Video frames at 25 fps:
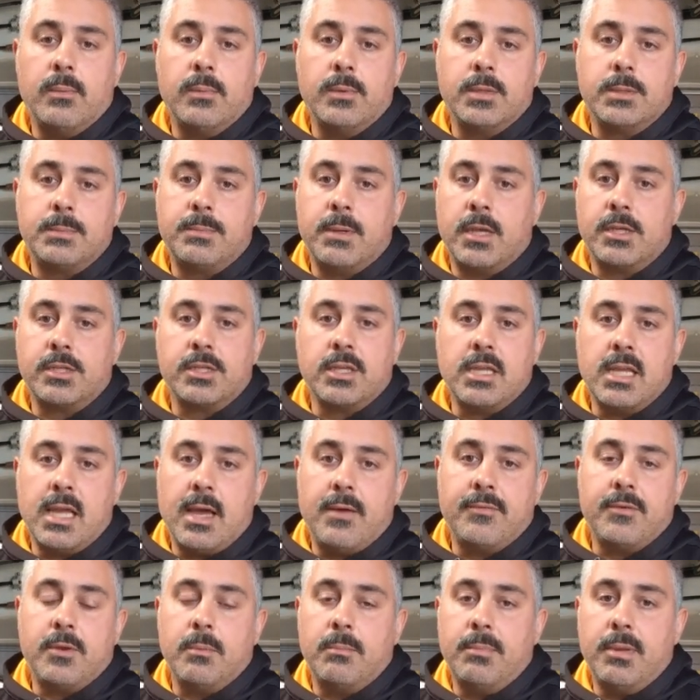especially
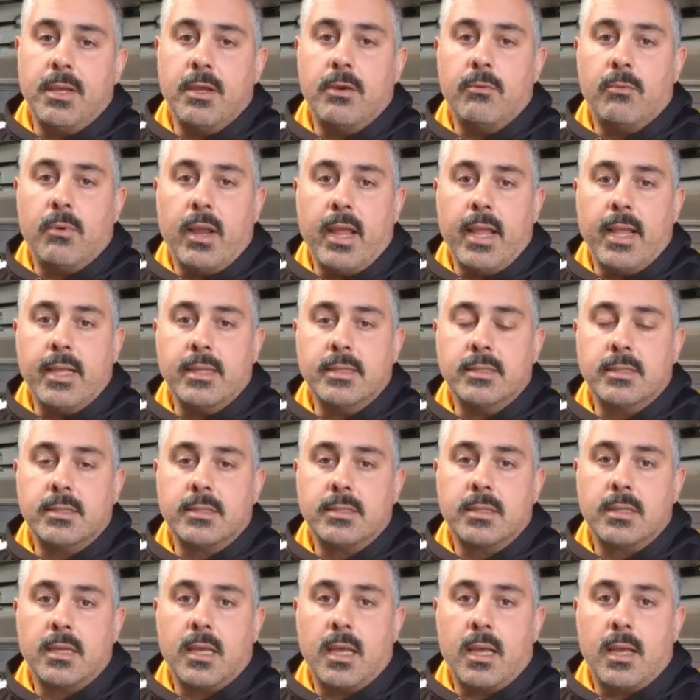after big
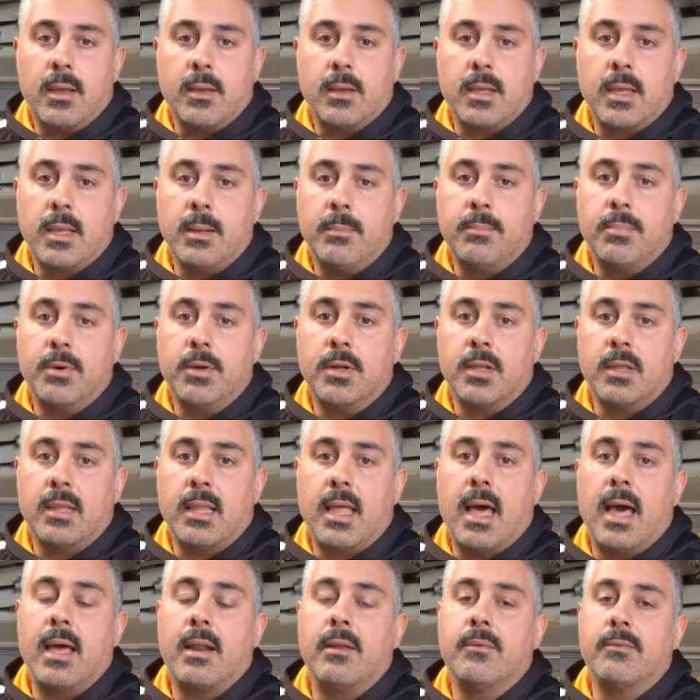rains, can put a
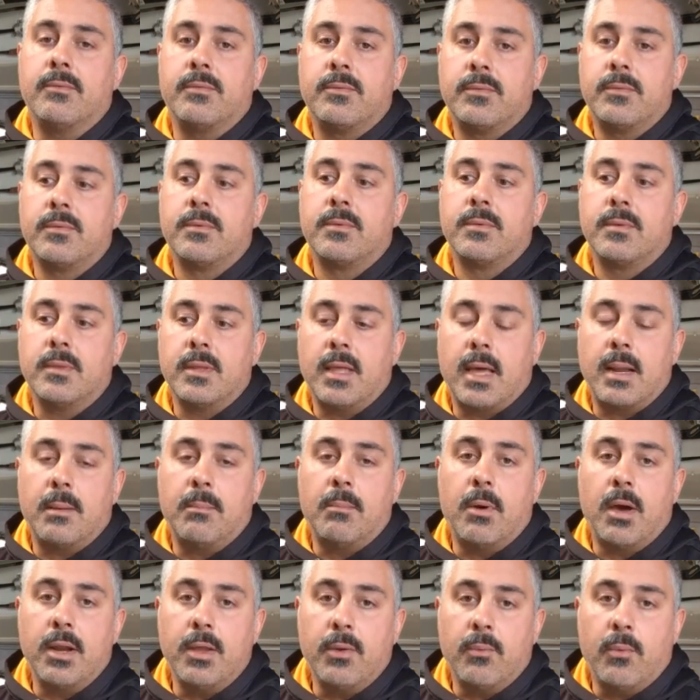lot of
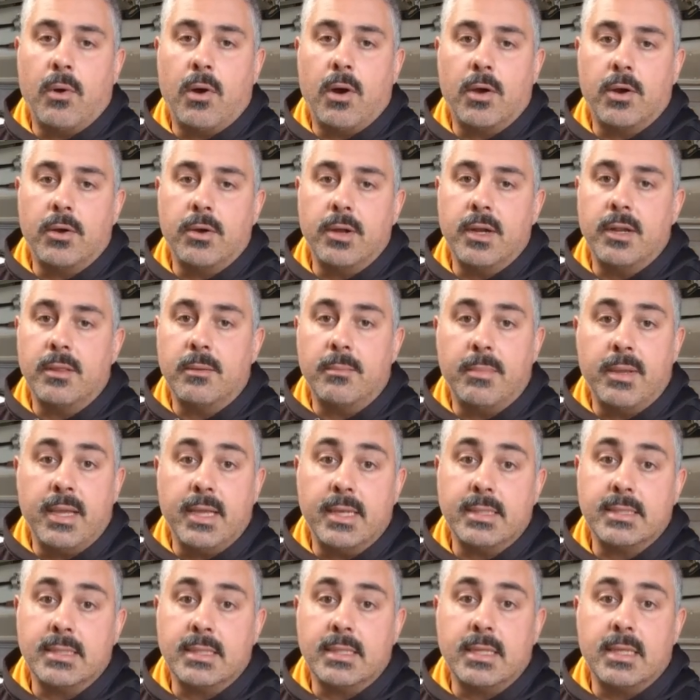muddy water into the
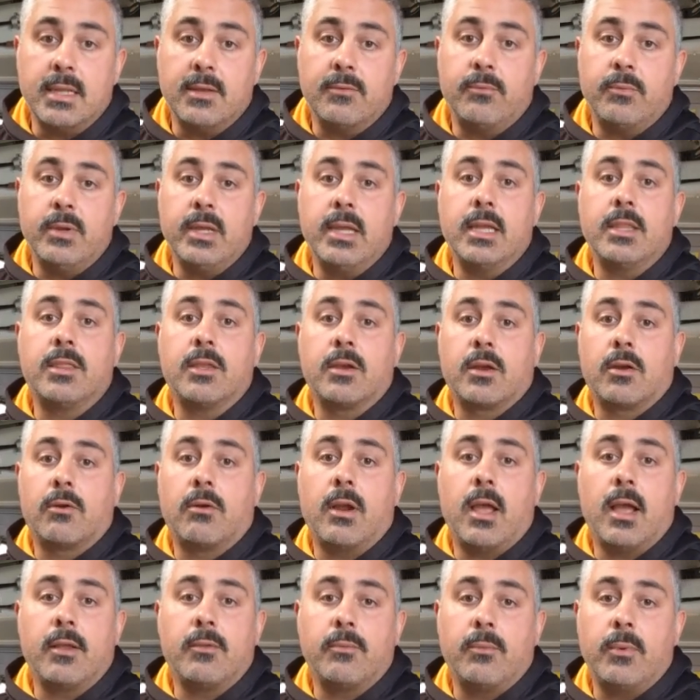basin. And if we get the
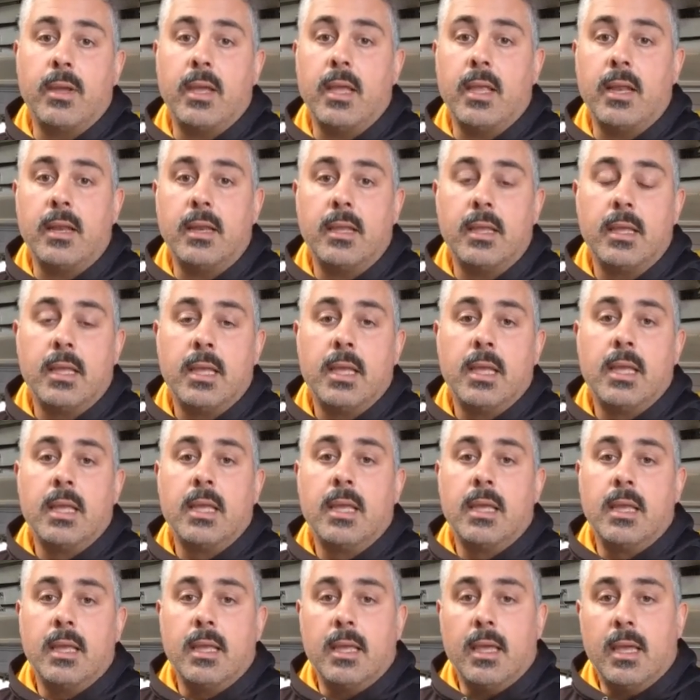correct wind,
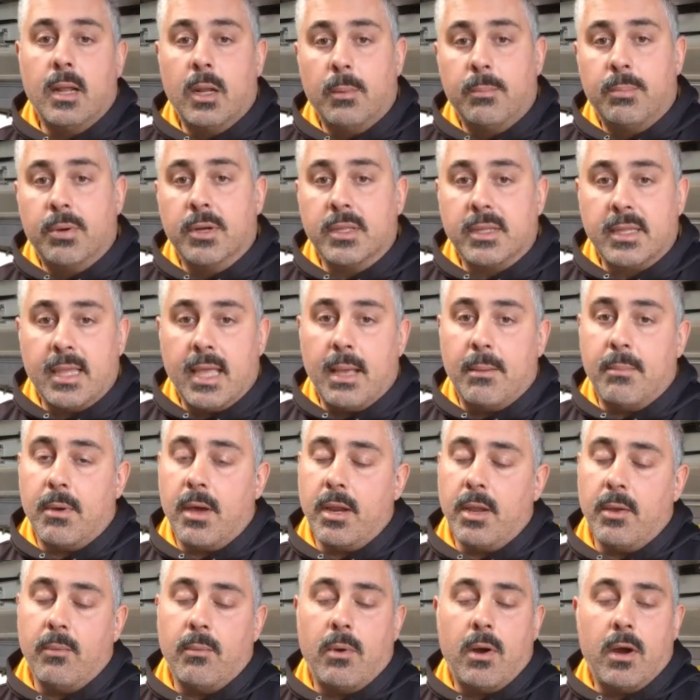it'll put that
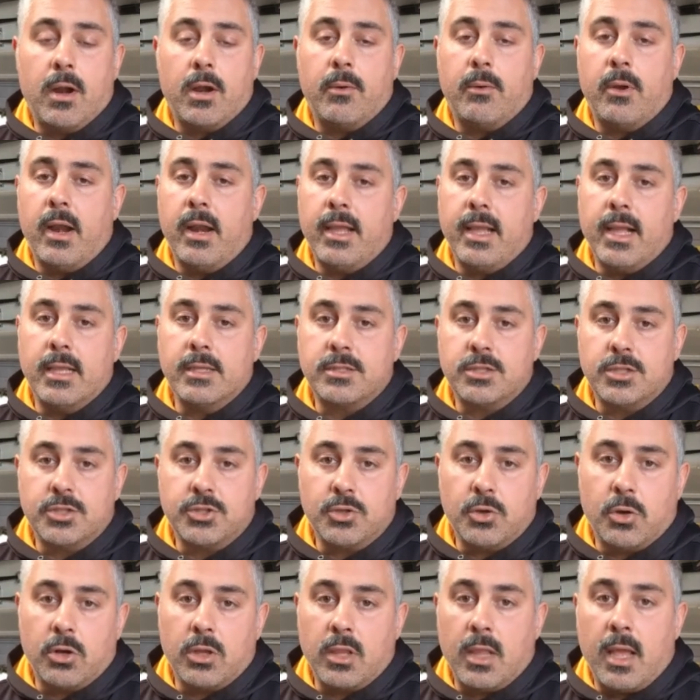muddy water right against the
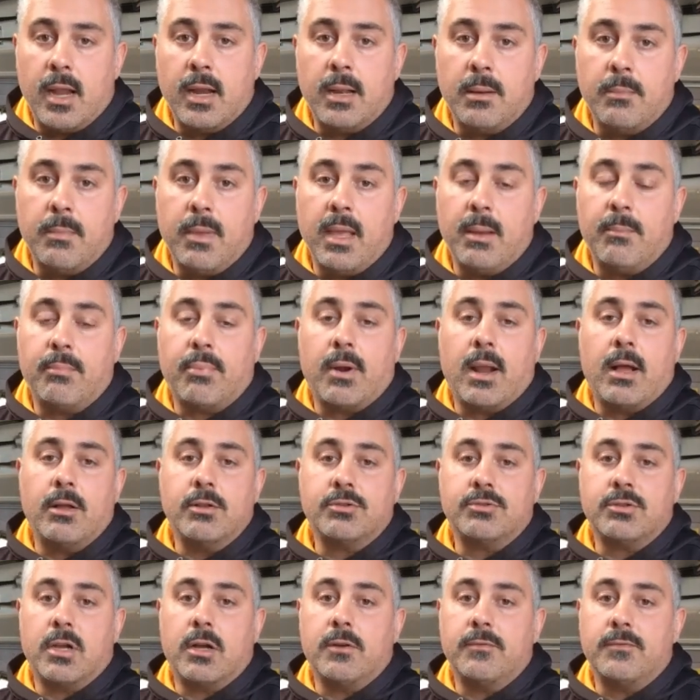shoreline and make brown
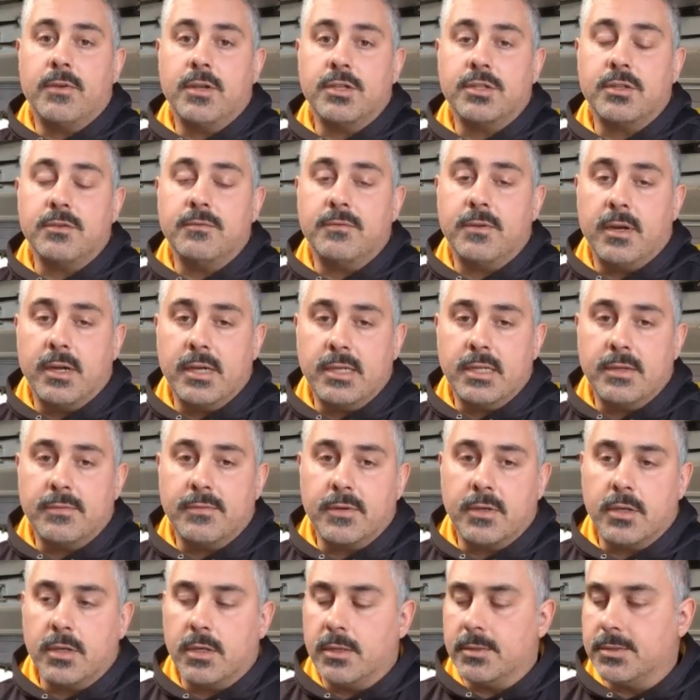trout fishing very
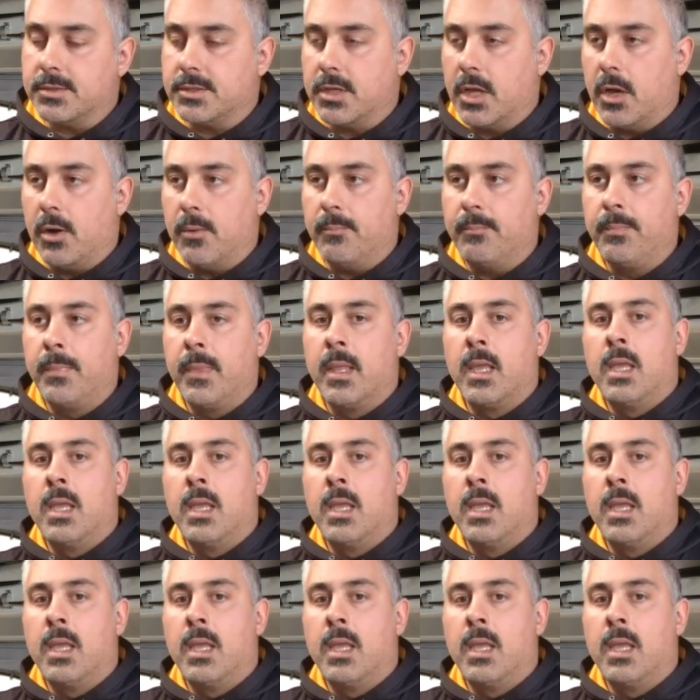difficult. So